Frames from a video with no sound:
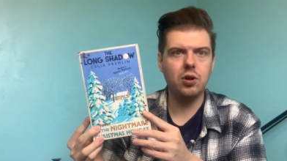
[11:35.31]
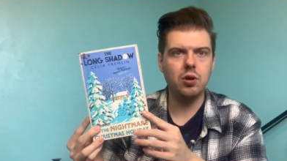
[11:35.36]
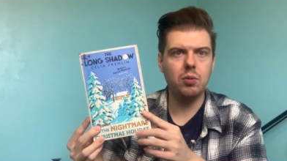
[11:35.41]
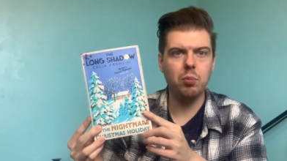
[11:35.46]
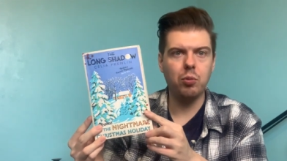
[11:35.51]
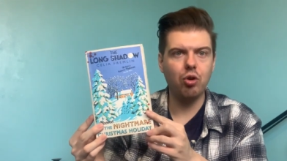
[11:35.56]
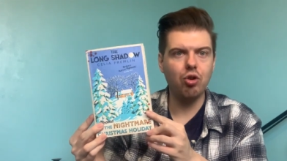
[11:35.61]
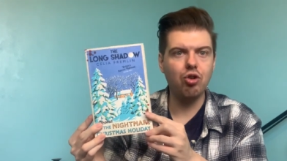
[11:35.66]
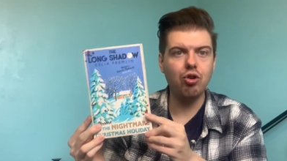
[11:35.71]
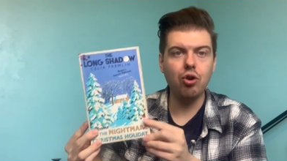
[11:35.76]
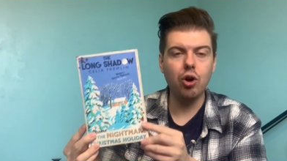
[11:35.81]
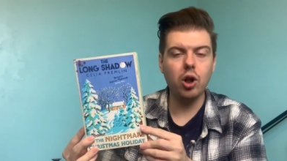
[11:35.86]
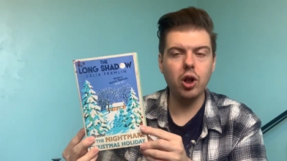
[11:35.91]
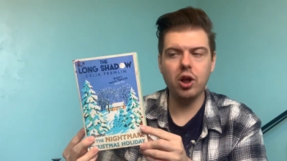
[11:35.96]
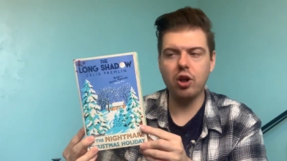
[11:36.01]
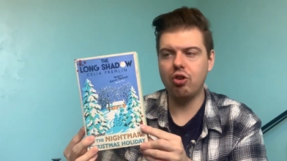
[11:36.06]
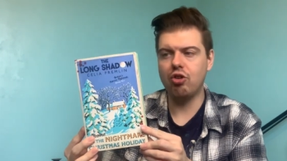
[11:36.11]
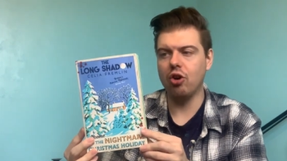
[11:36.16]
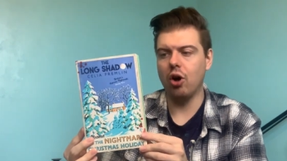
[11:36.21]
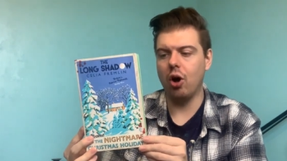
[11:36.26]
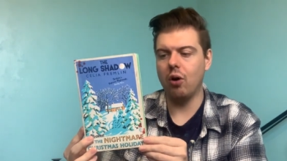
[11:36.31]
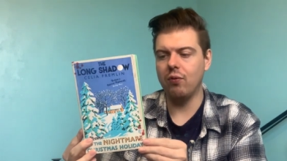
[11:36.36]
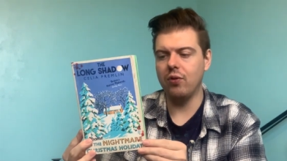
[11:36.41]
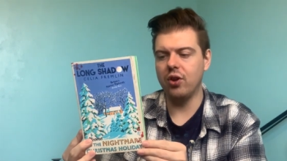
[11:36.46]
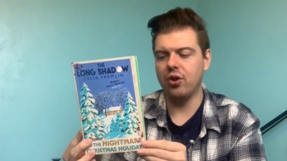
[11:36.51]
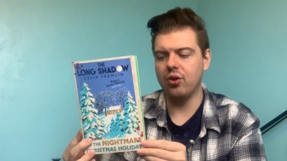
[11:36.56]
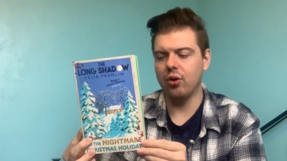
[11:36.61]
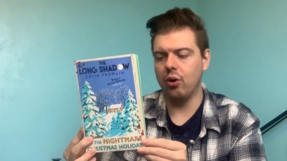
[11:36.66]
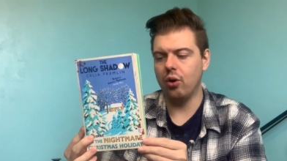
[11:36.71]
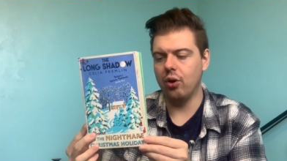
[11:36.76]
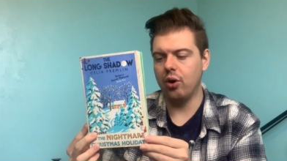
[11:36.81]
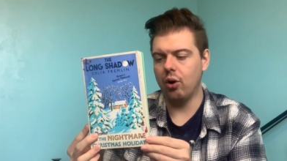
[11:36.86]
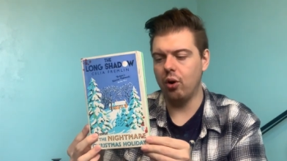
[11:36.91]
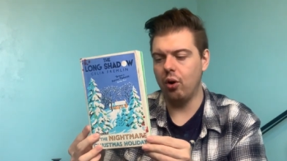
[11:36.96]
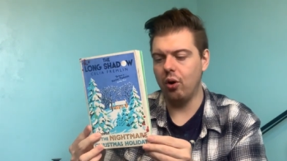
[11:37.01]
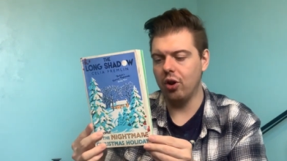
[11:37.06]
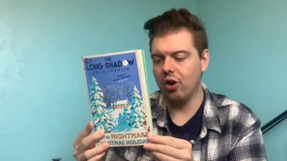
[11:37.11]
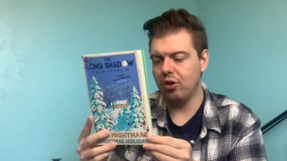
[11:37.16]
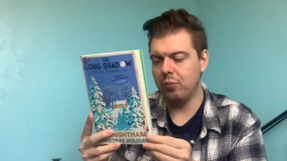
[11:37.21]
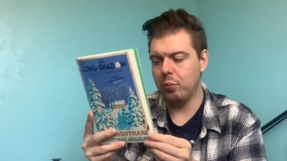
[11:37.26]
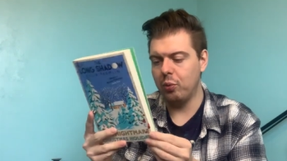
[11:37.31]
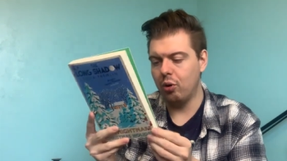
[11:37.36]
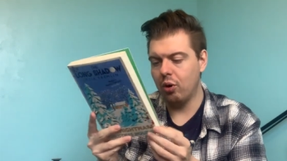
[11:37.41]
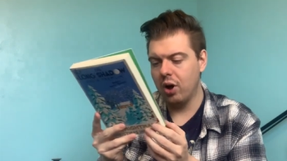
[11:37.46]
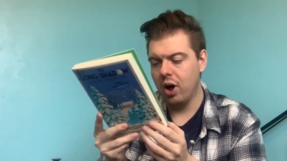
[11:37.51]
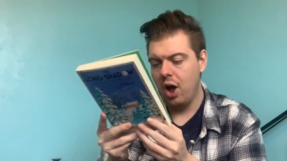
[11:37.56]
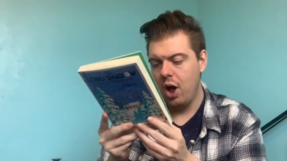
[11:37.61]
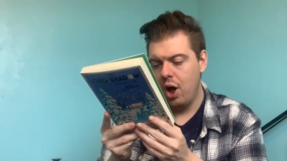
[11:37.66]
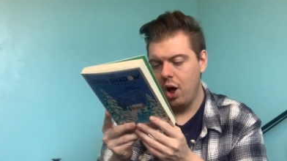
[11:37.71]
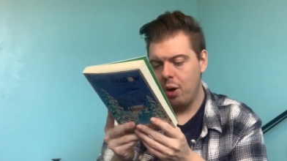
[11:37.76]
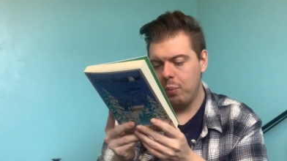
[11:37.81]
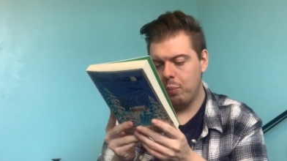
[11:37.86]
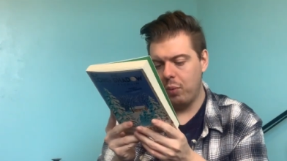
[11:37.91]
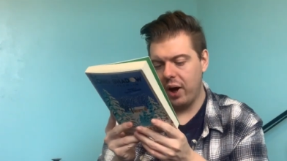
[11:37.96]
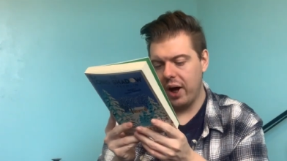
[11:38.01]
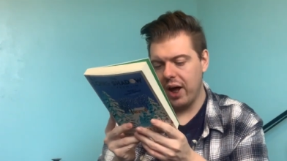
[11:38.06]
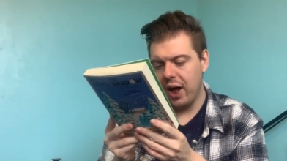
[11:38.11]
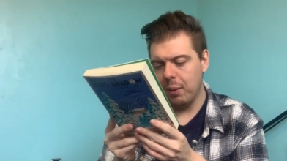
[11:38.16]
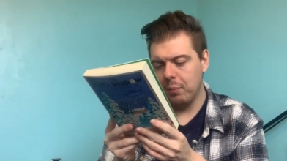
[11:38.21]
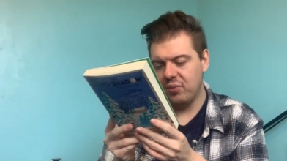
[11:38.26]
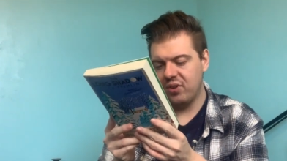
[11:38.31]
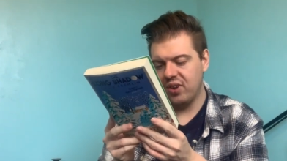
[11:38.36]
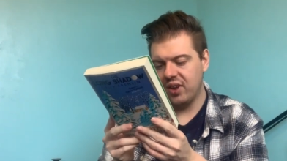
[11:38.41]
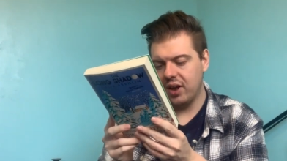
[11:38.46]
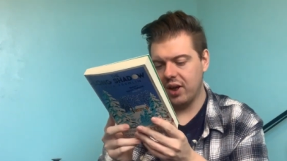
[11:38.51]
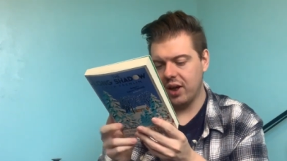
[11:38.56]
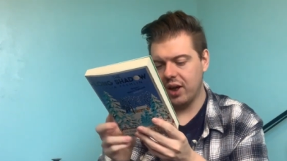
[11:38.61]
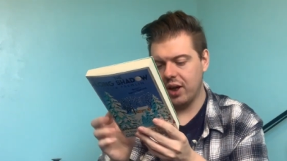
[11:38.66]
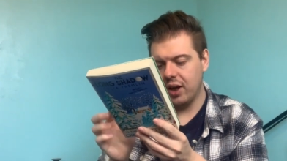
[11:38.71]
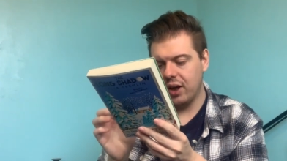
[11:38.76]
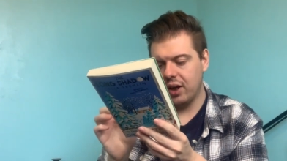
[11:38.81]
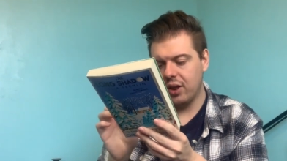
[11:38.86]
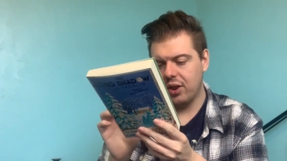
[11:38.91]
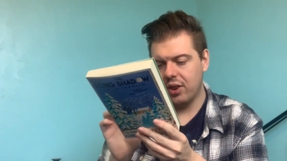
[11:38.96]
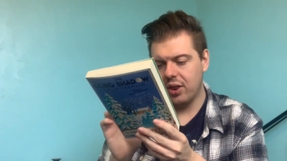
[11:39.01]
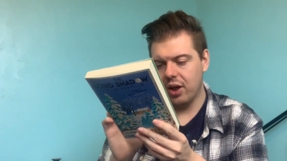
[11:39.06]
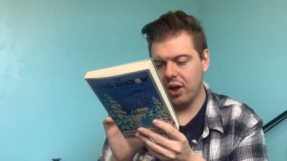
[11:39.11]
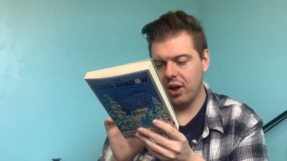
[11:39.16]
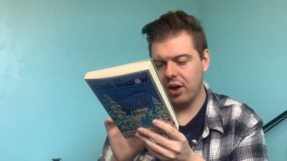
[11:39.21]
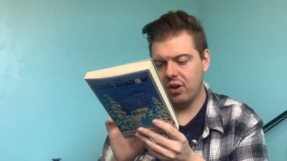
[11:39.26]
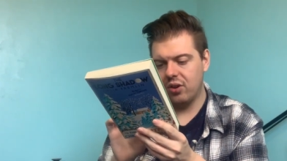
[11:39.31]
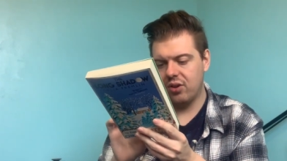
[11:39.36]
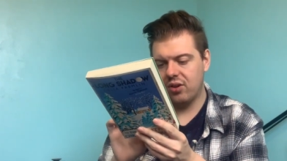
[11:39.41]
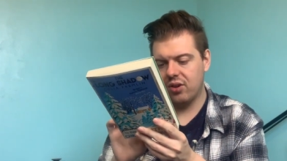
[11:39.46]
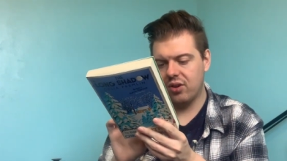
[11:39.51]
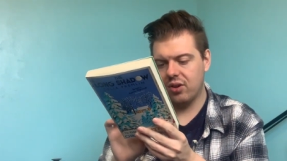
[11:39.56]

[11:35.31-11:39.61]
much knowledge of this author or this book, but I am seeing that